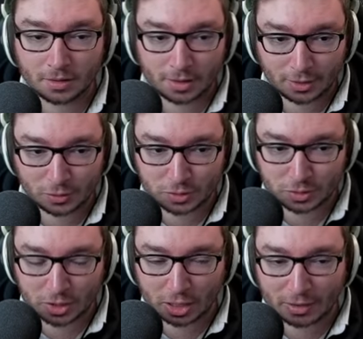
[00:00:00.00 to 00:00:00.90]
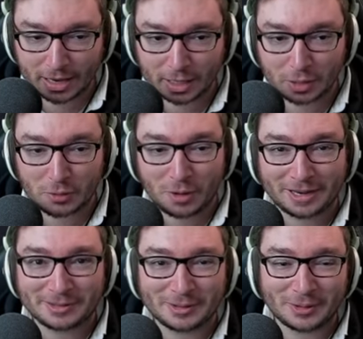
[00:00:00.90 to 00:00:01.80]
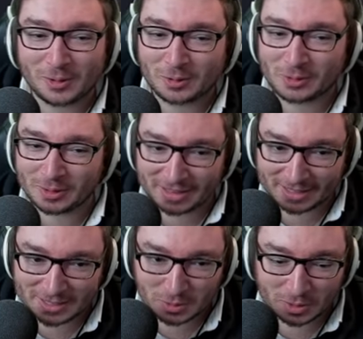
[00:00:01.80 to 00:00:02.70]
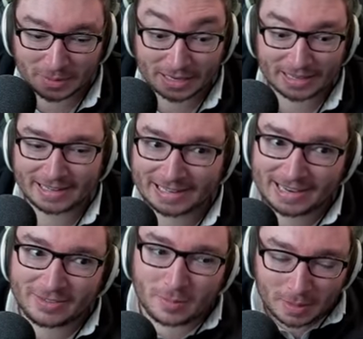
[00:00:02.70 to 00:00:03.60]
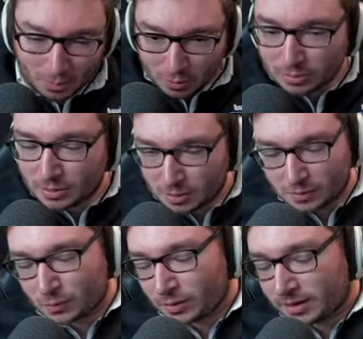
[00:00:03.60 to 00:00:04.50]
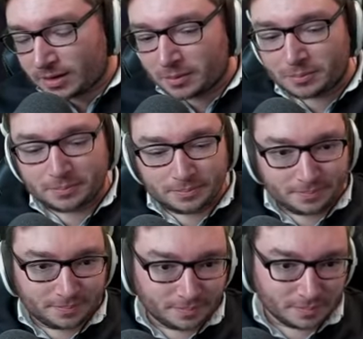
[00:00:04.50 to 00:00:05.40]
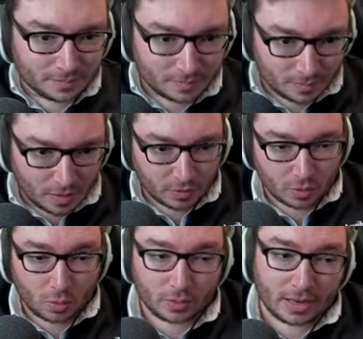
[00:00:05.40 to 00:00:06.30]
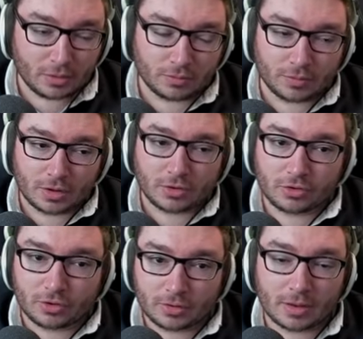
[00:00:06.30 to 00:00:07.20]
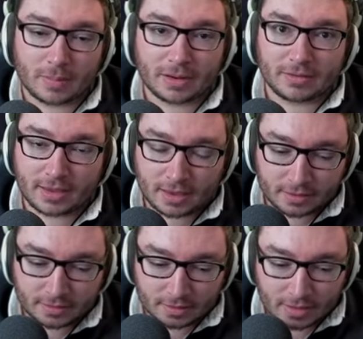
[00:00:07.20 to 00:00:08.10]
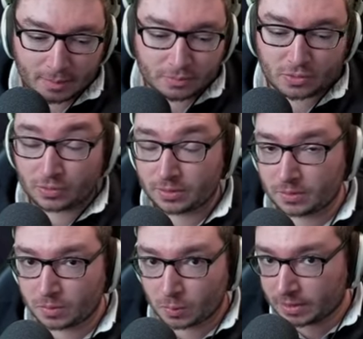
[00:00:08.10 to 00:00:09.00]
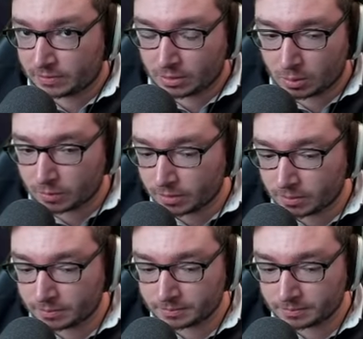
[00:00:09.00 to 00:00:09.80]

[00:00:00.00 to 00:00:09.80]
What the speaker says: and you're just kind of hanging around doing auto attacks. You want to be a little bit more useful than that. So cooldown reduction, ability haste is absolutely the way to go with her.